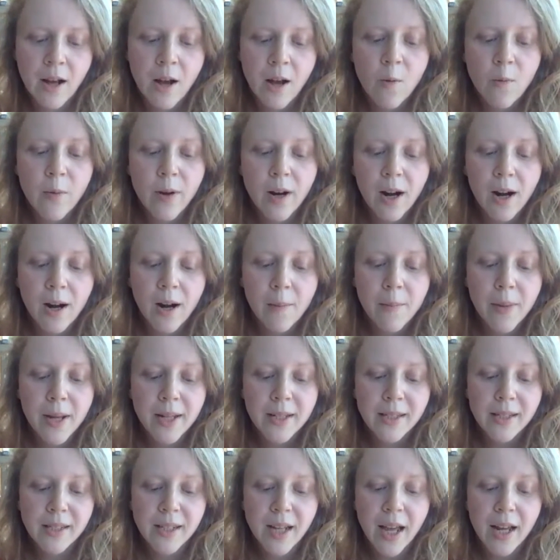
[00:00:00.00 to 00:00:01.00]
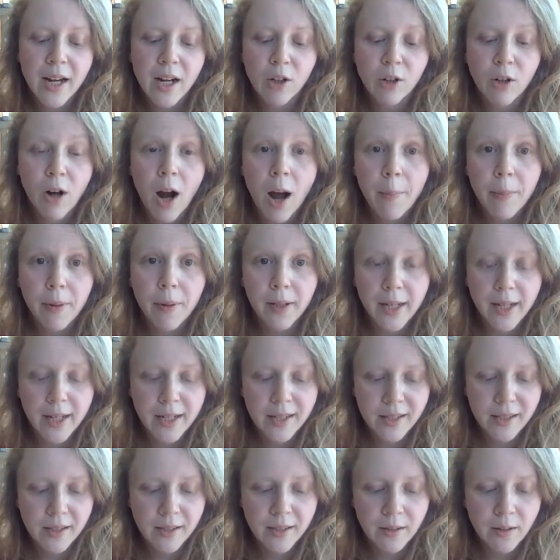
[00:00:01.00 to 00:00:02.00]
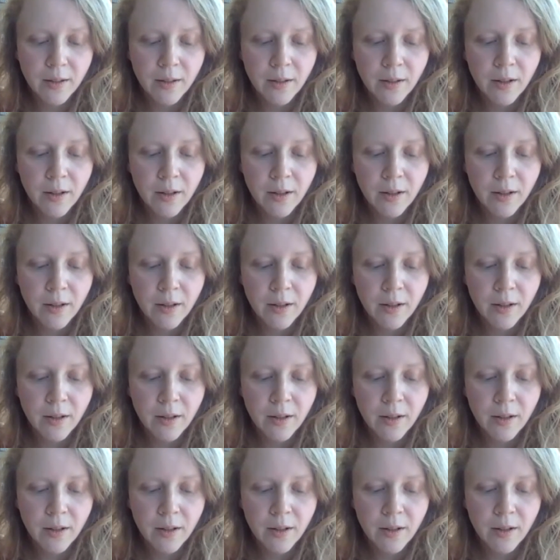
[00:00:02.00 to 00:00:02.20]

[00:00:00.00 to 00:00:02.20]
We are amidst a necropolis.